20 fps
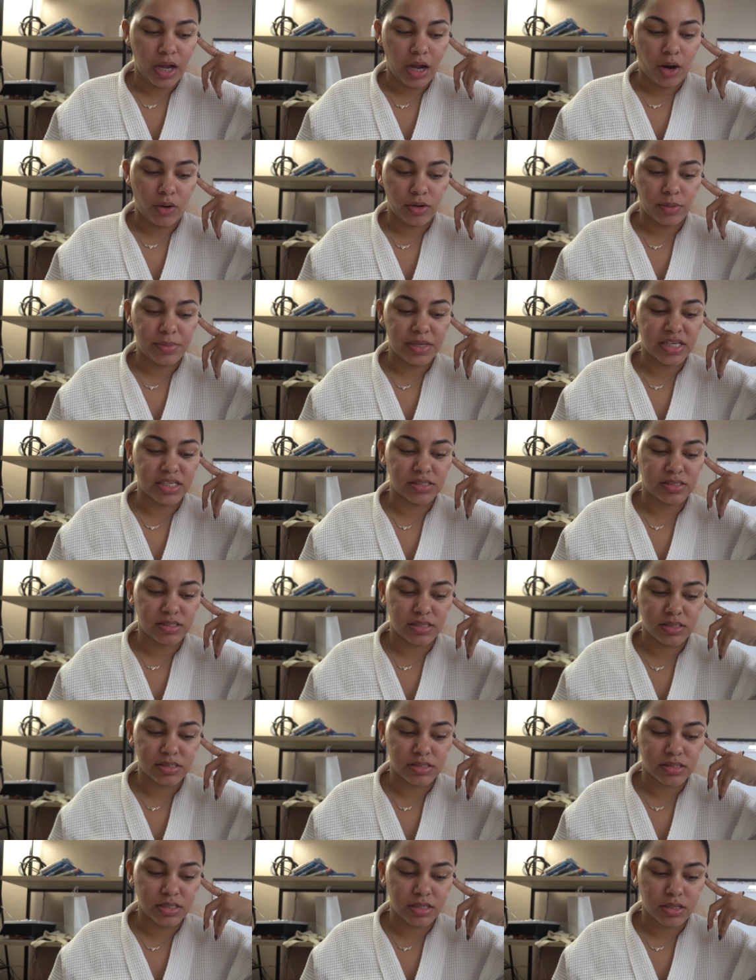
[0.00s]
I want to be
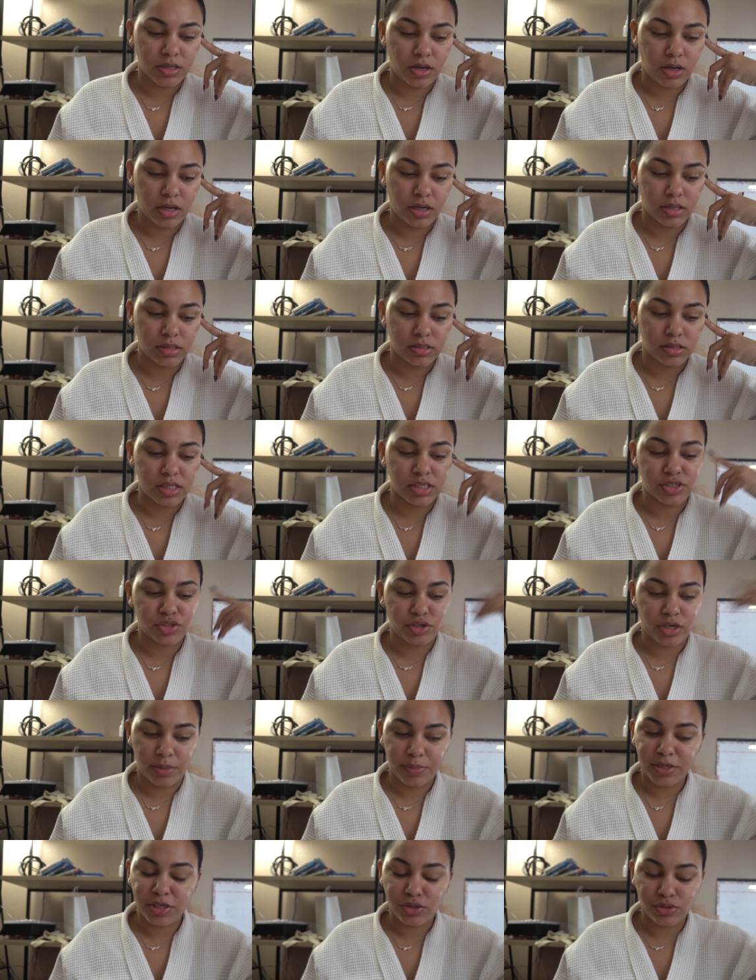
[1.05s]
consistent on
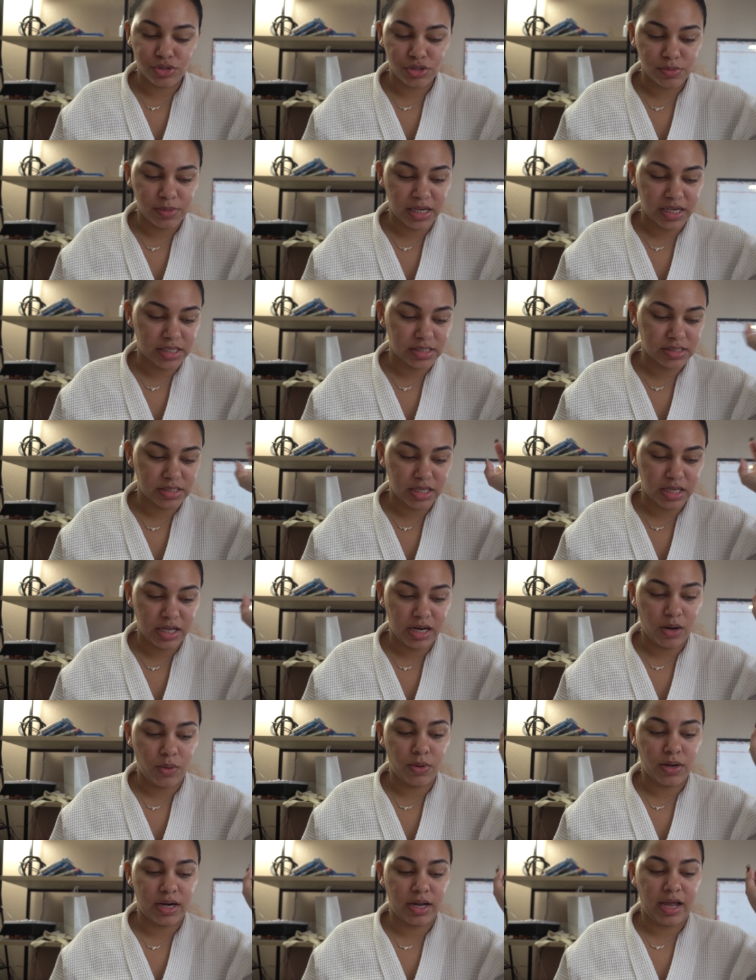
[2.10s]
Instagram and YouTube. Like I said,
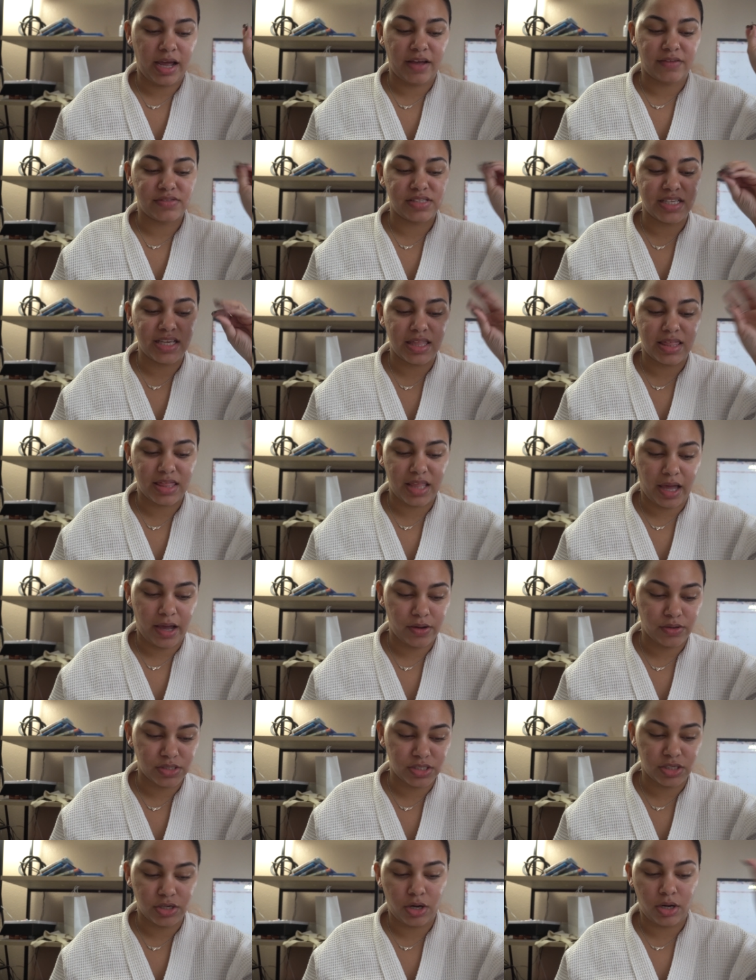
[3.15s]
I want to have
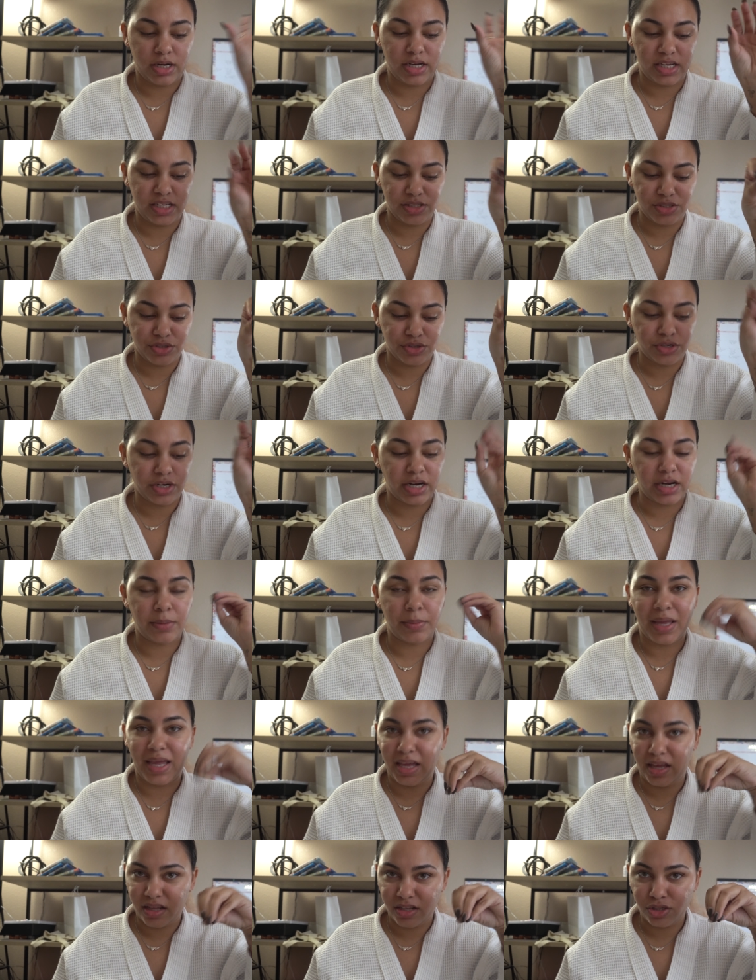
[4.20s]
10,000 on Instagram
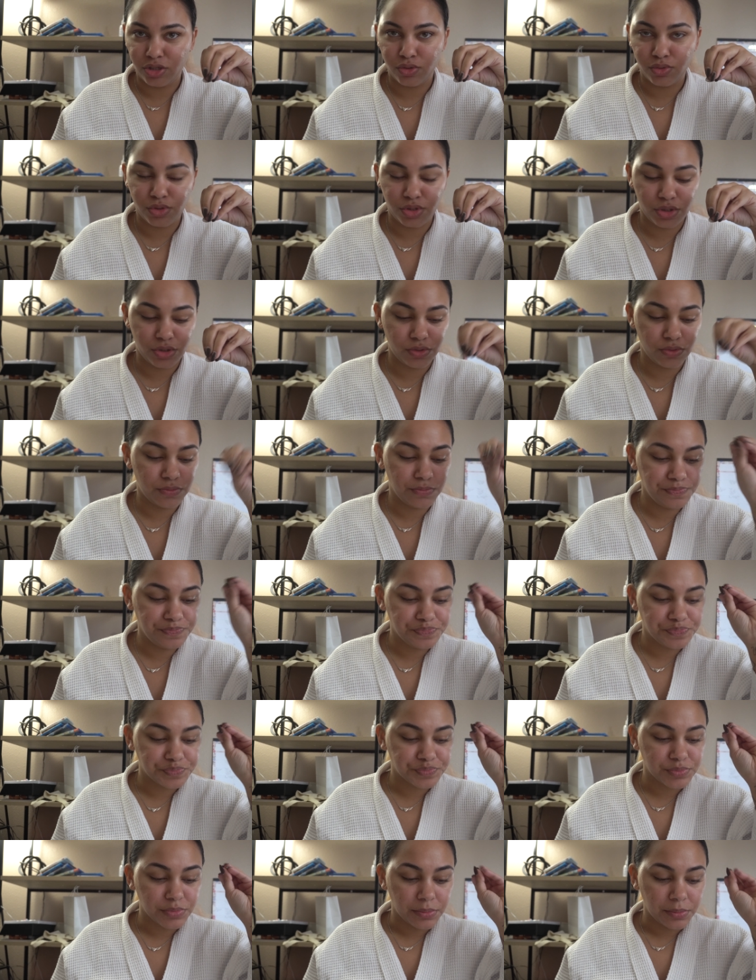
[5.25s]
and YouTube.
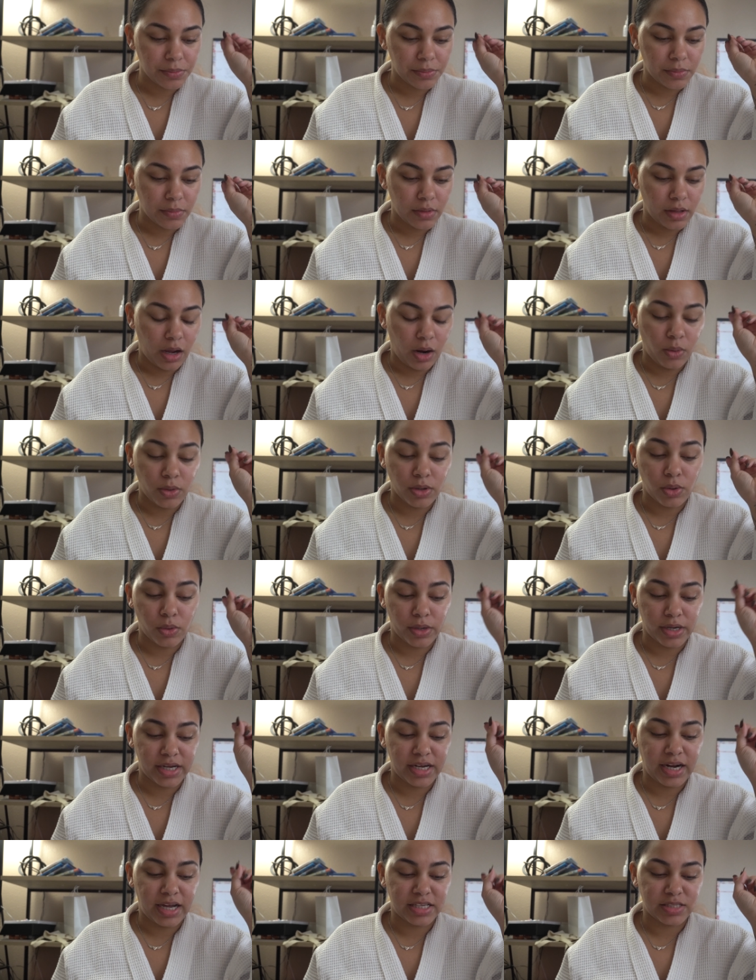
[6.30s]
I want to
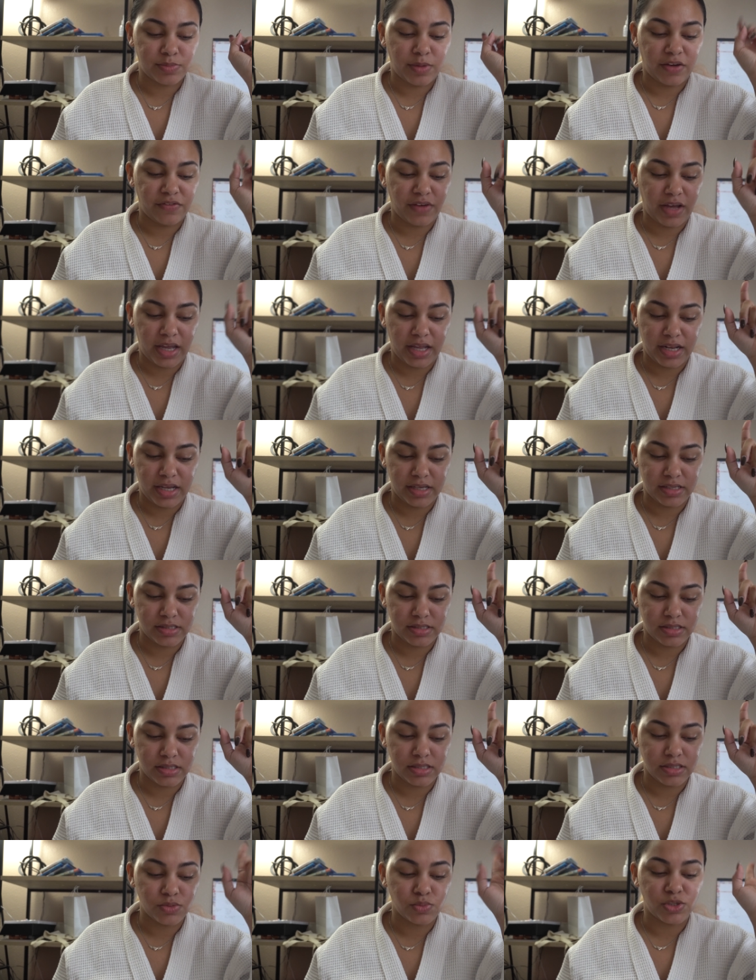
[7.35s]
organize my
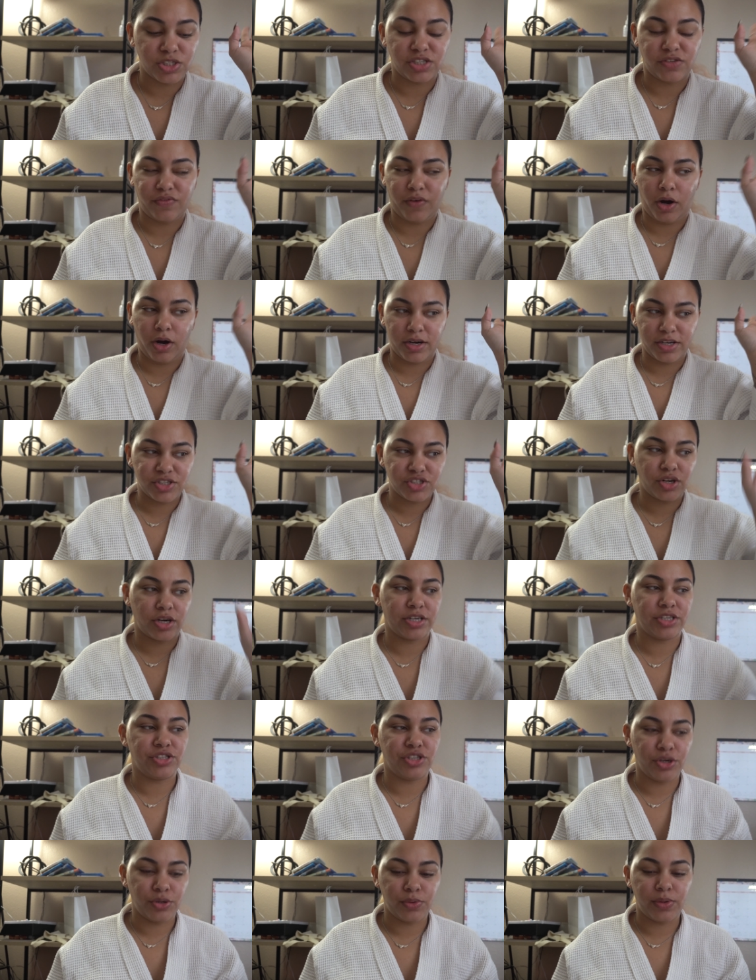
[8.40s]
finances, which I've already
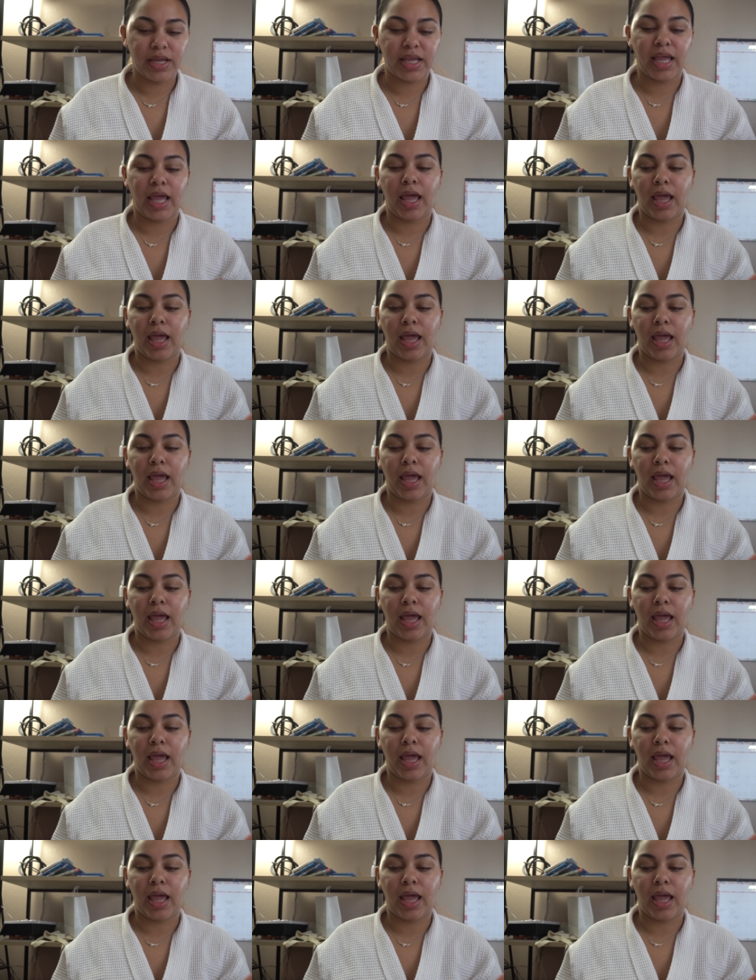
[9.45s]
started doing,